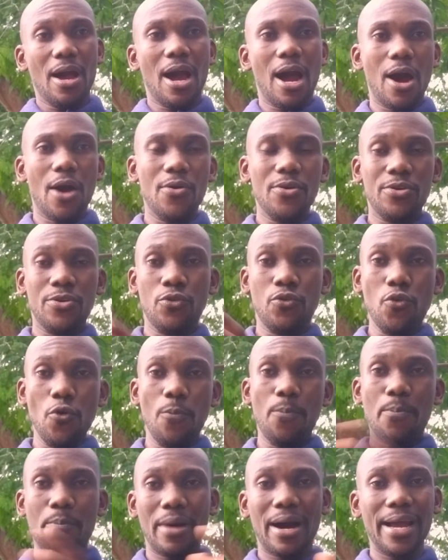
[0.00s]
I would
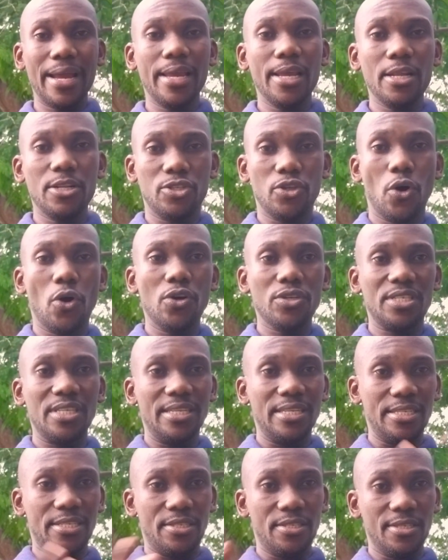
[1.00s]
group my doors
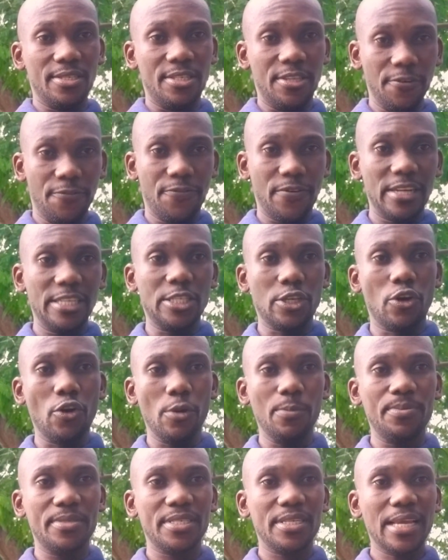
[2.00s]
in different
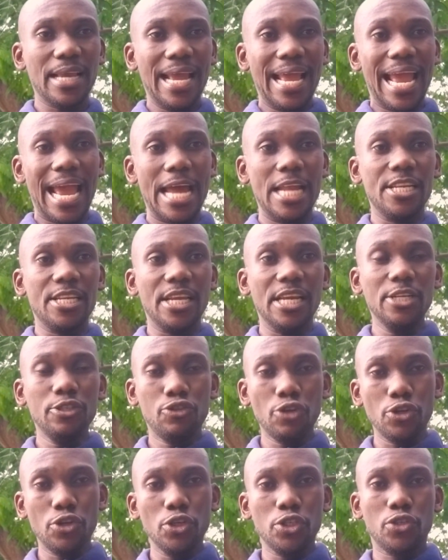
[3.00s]
groups and
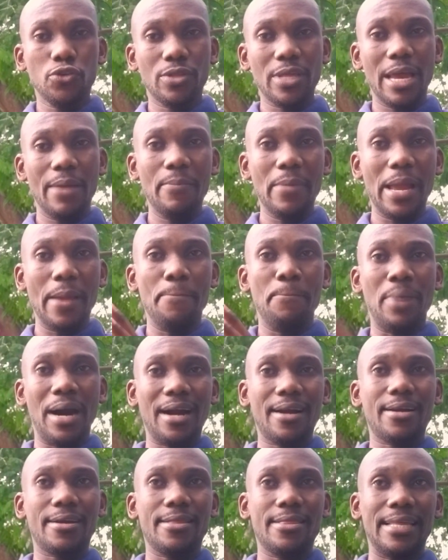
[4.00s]
introduce to them a
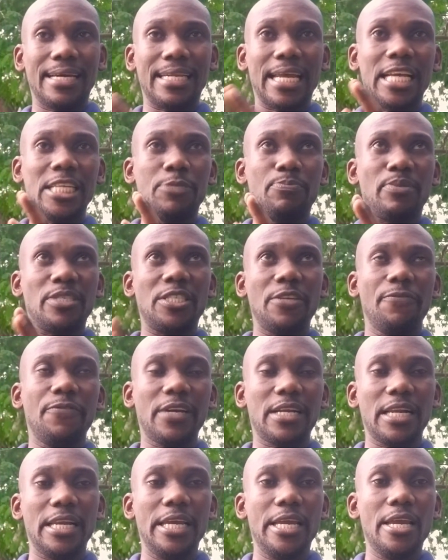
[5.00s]
buck that I
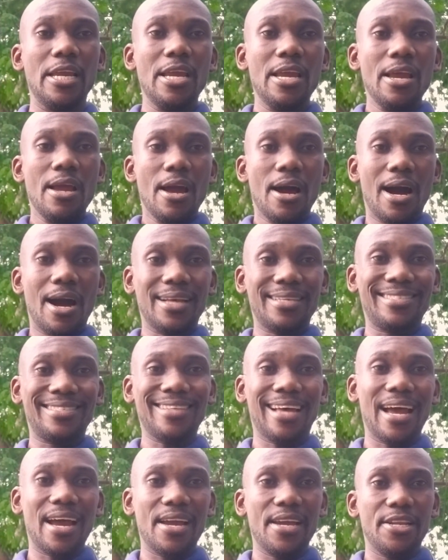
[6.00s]
specifically
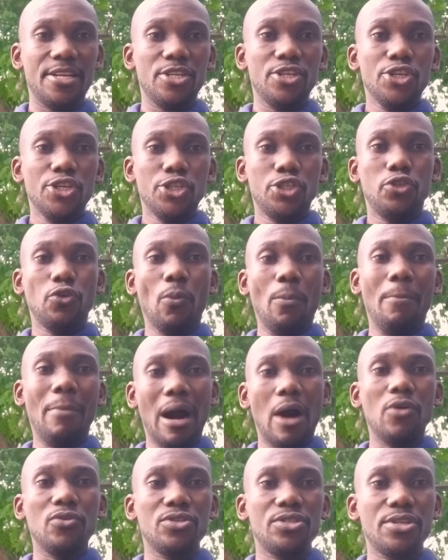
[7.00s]
assign to
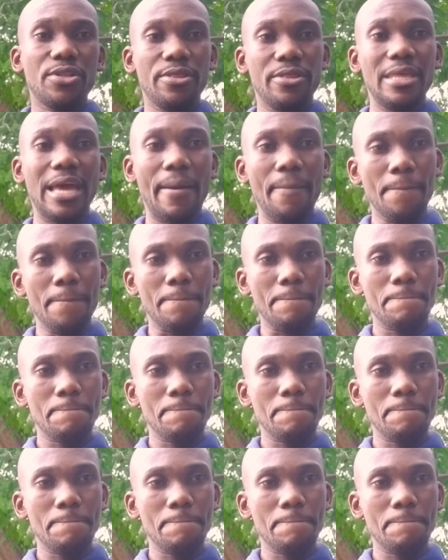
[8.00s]
mount them.